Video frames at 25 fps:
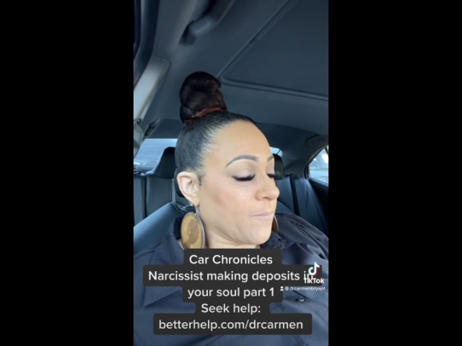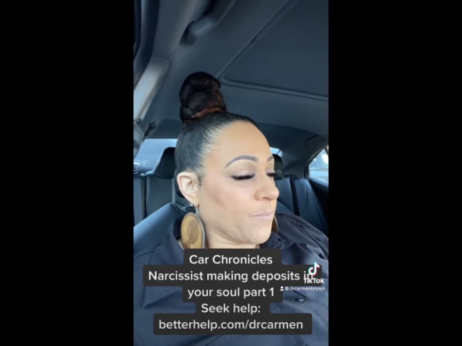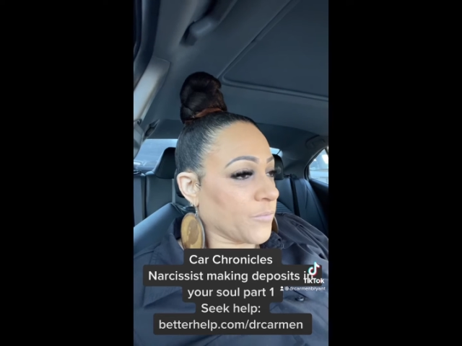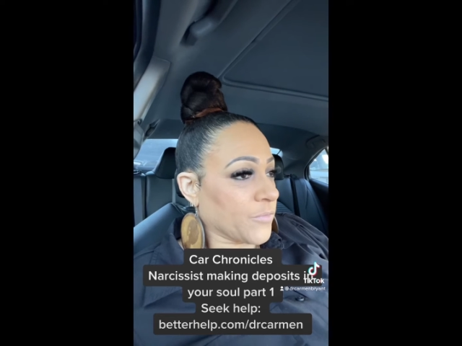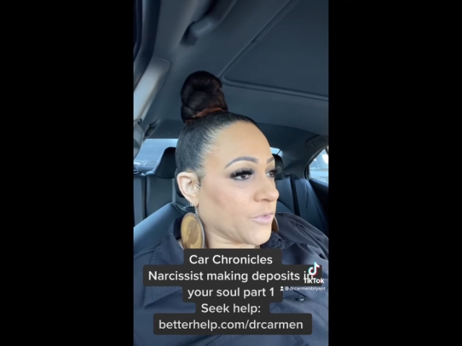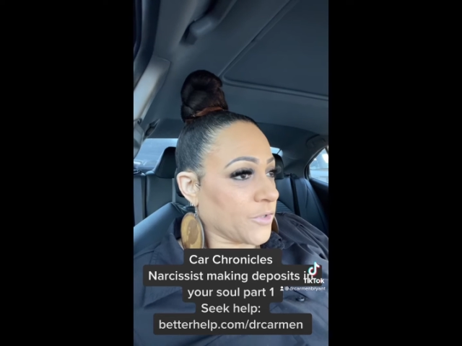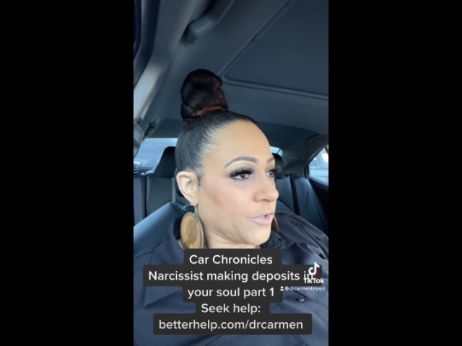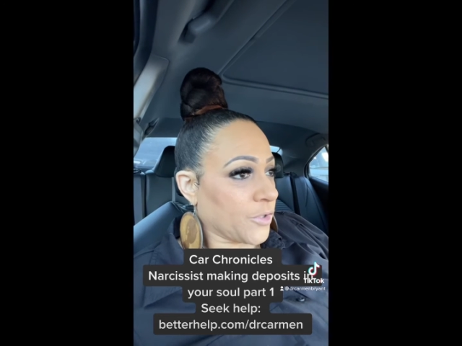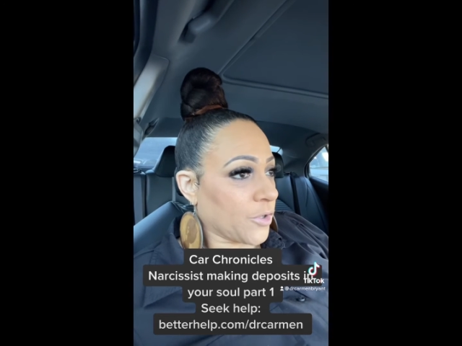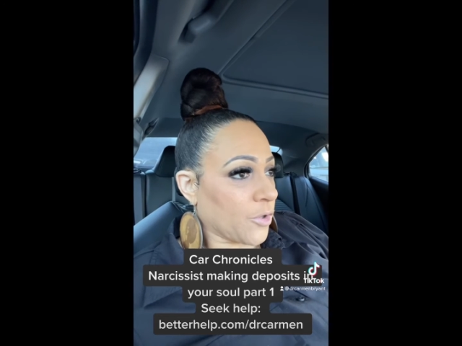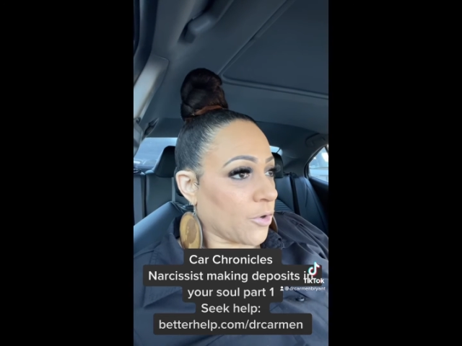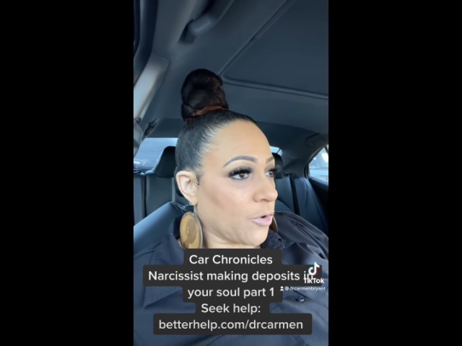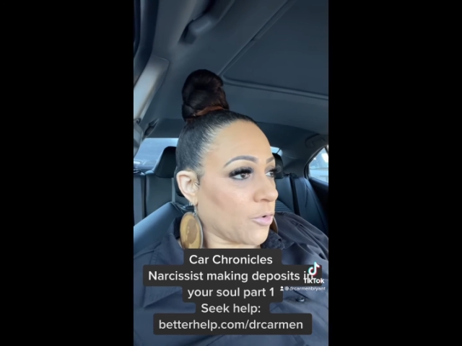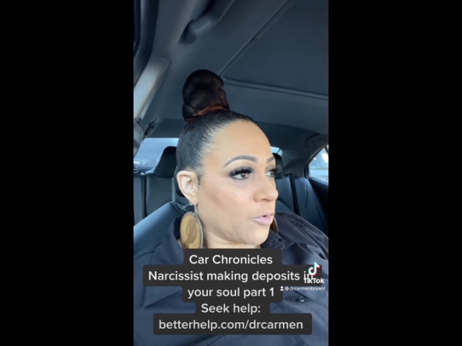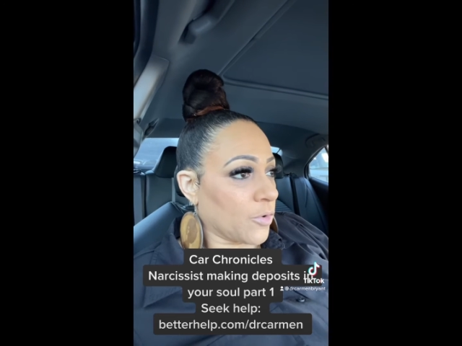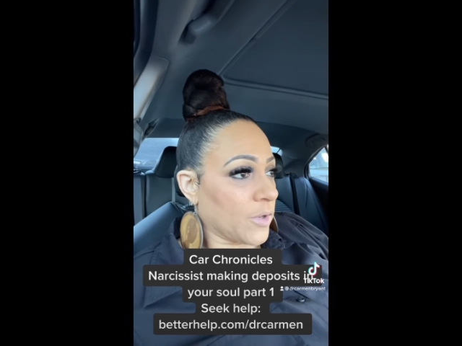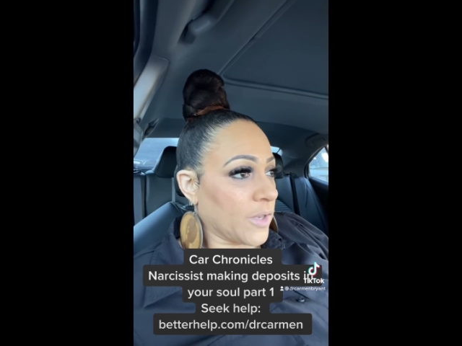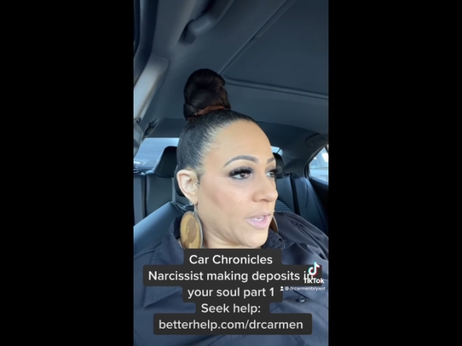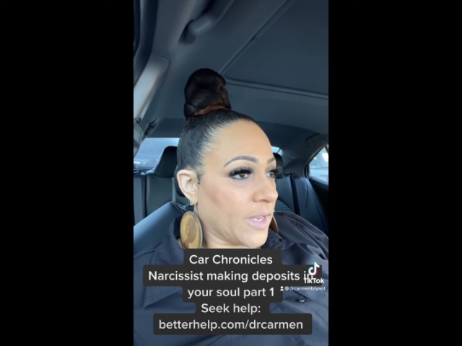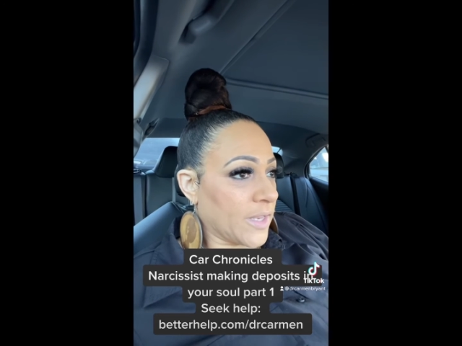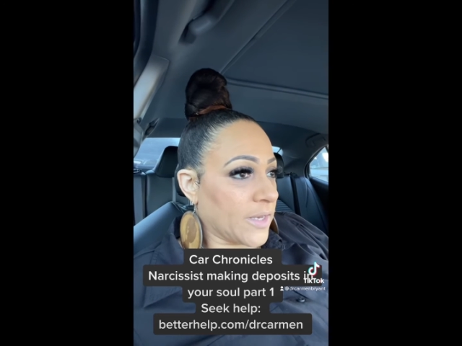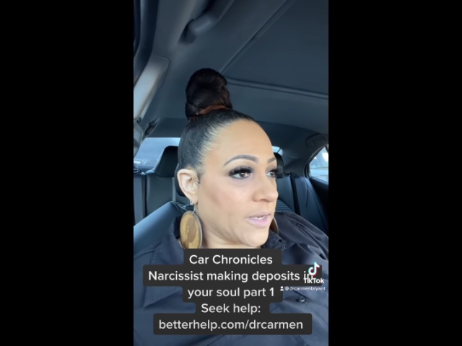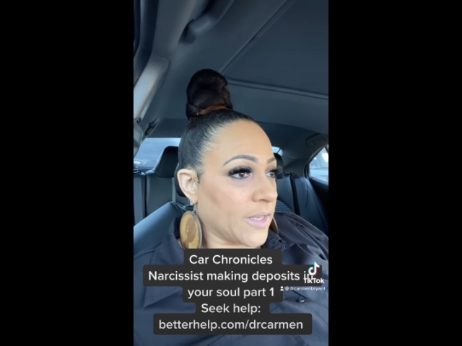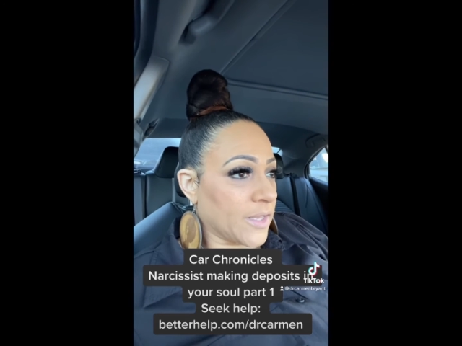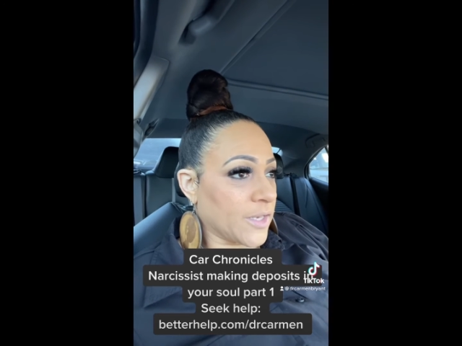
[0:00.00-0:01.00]
you know
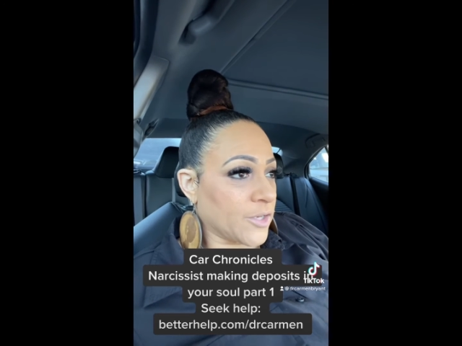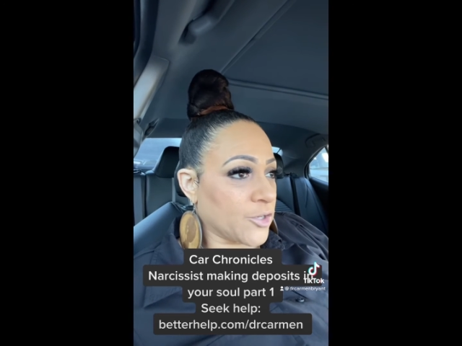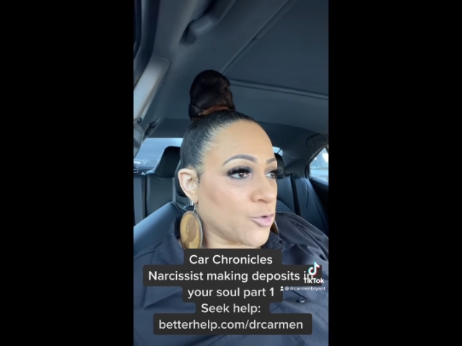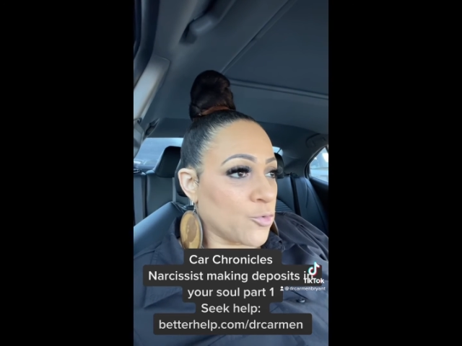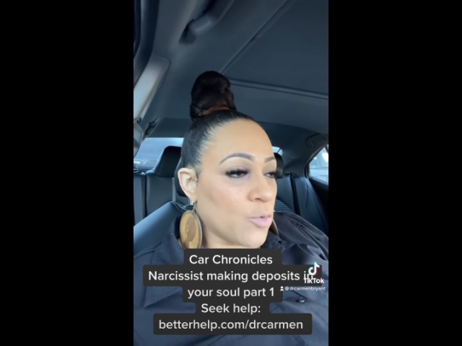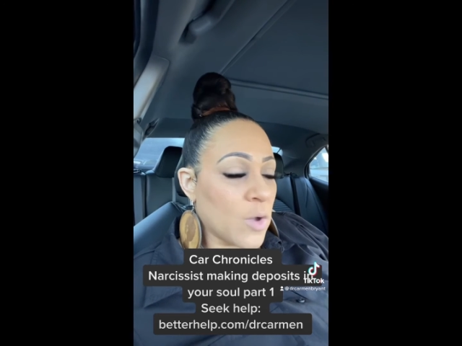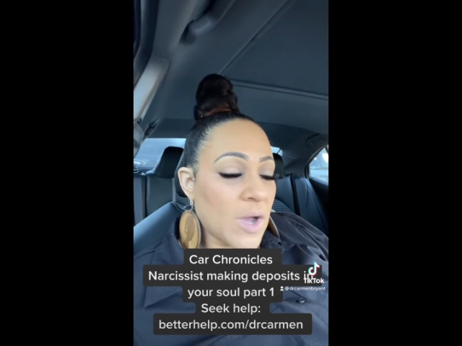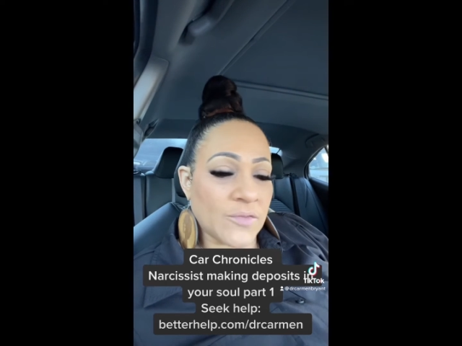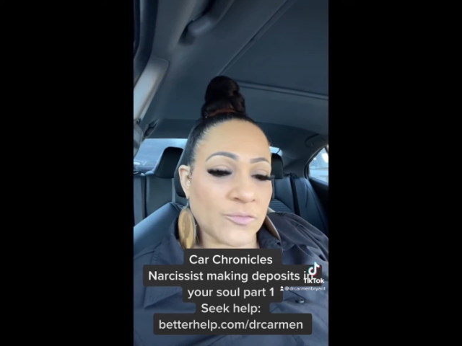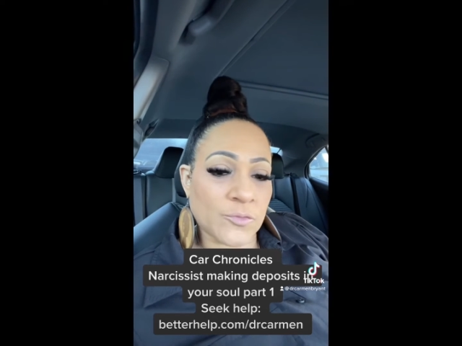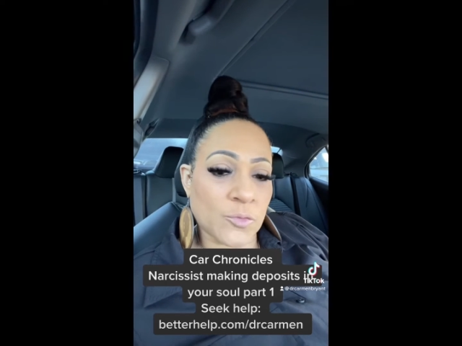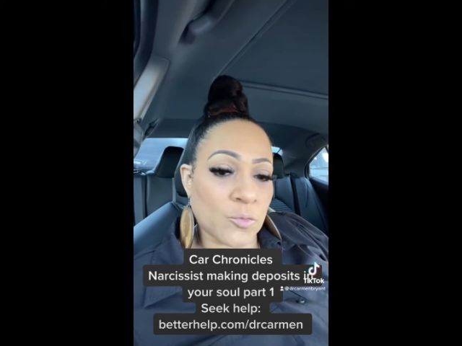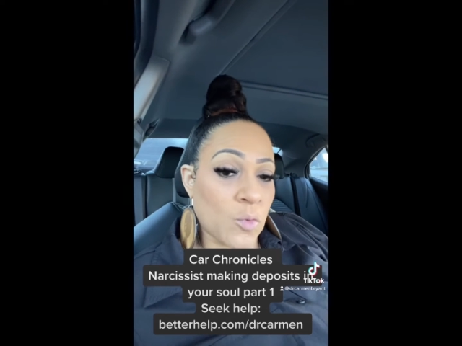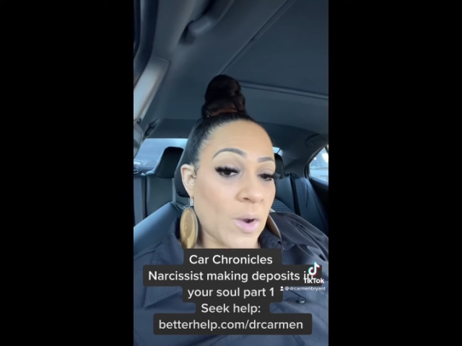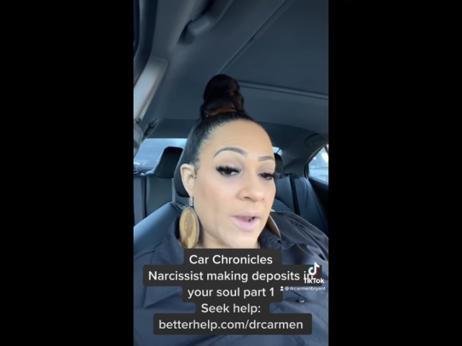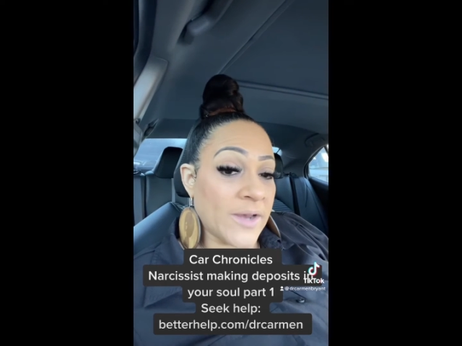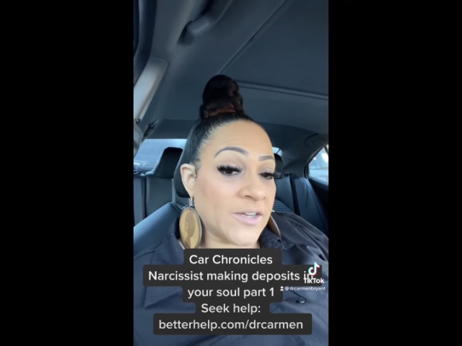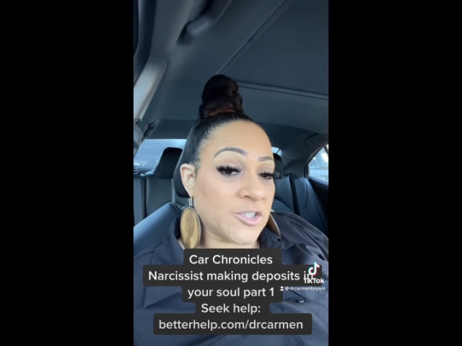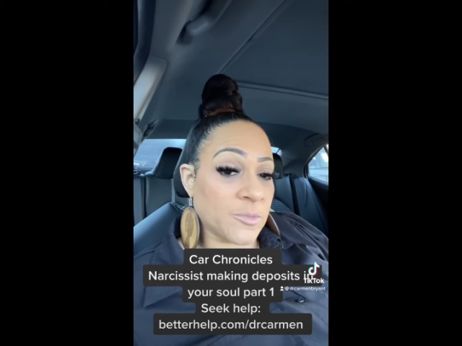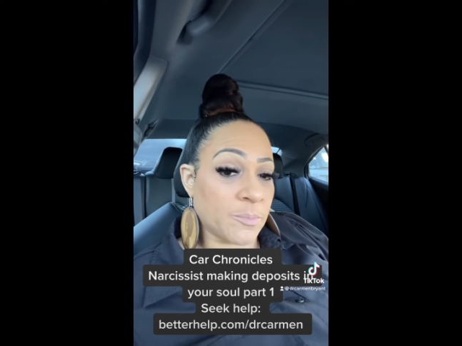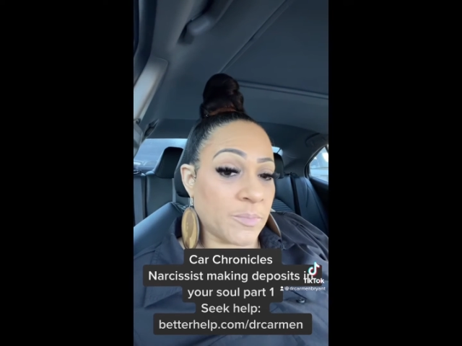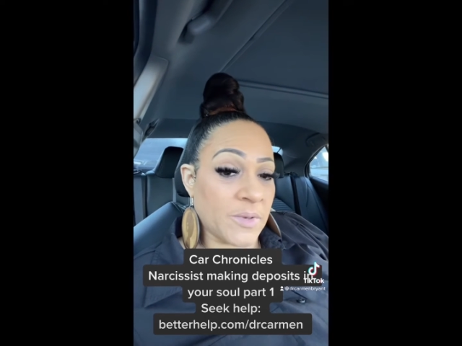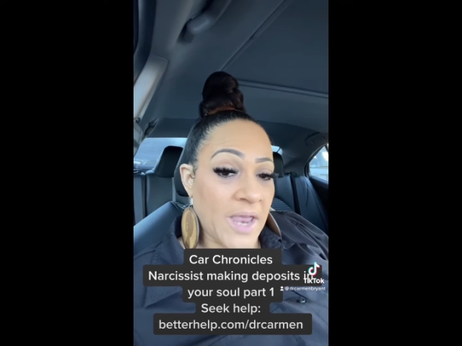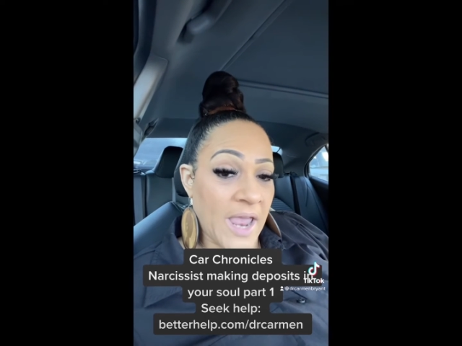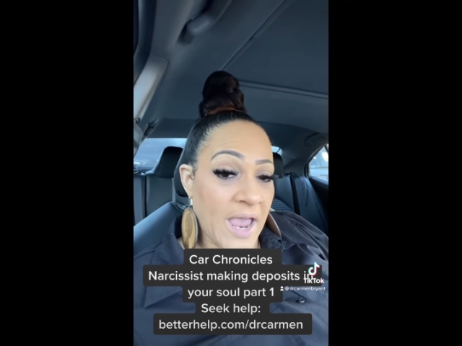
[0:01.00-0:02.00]
and and you have the right
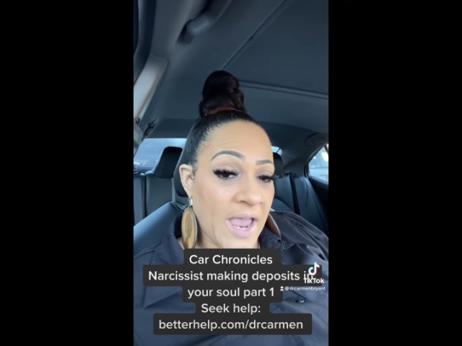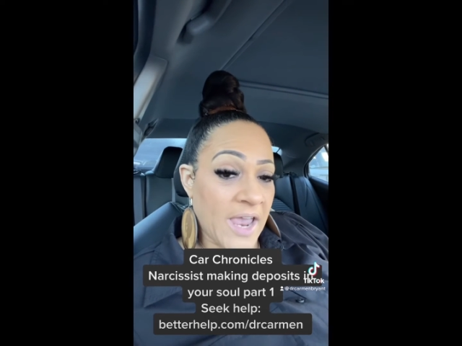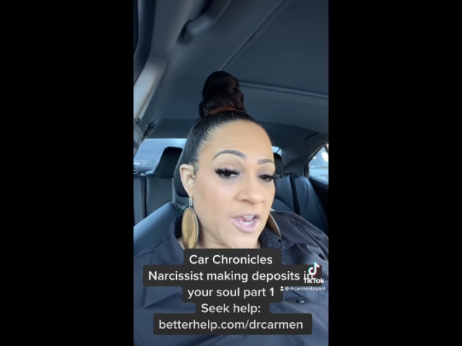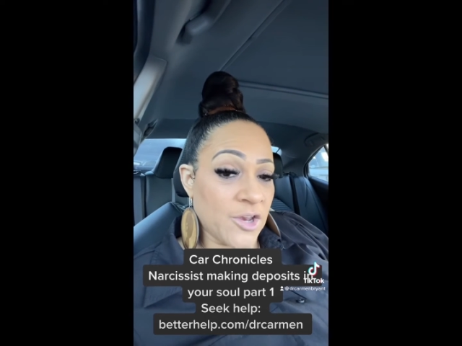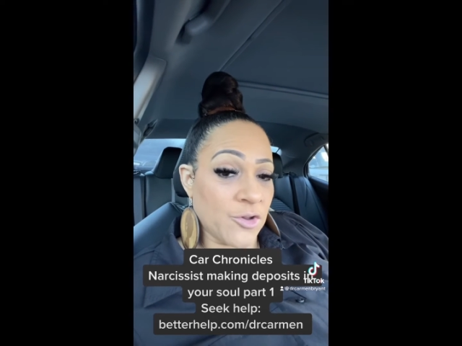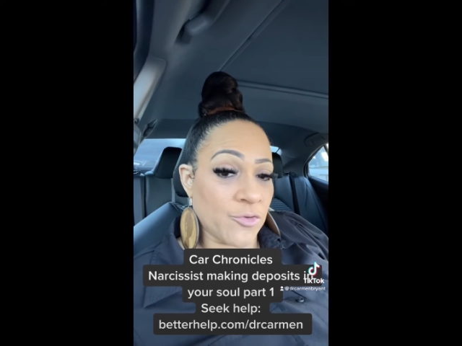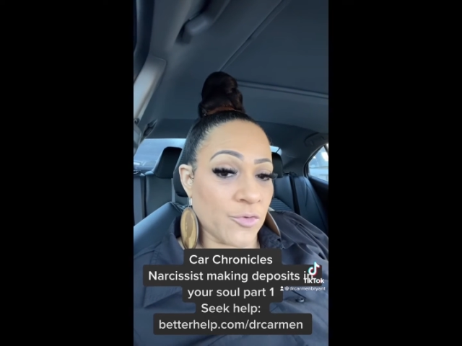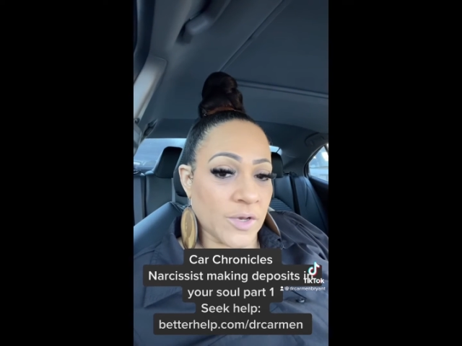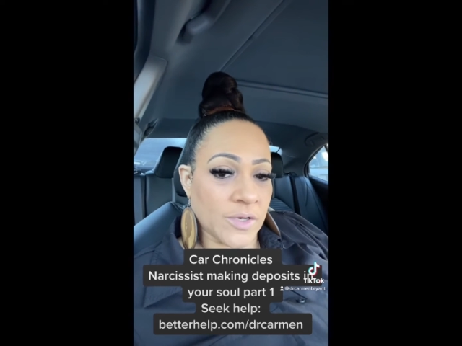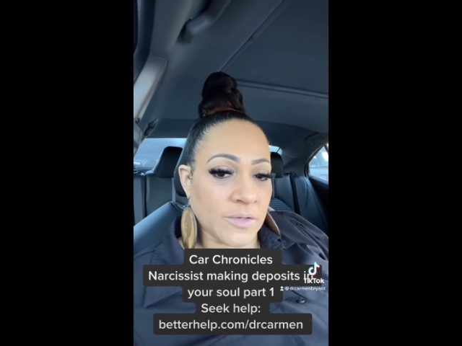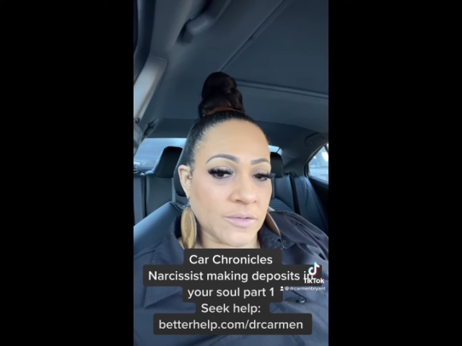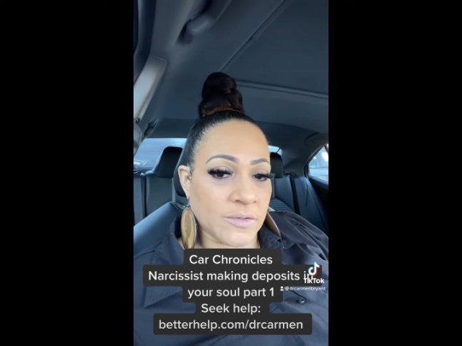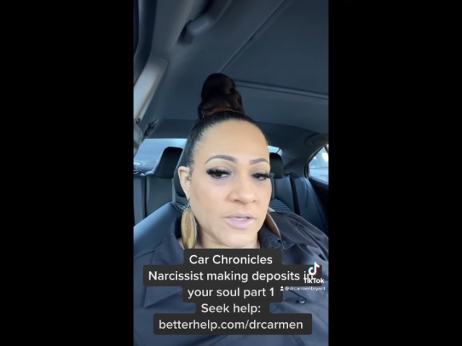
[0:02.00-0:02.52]
to be angry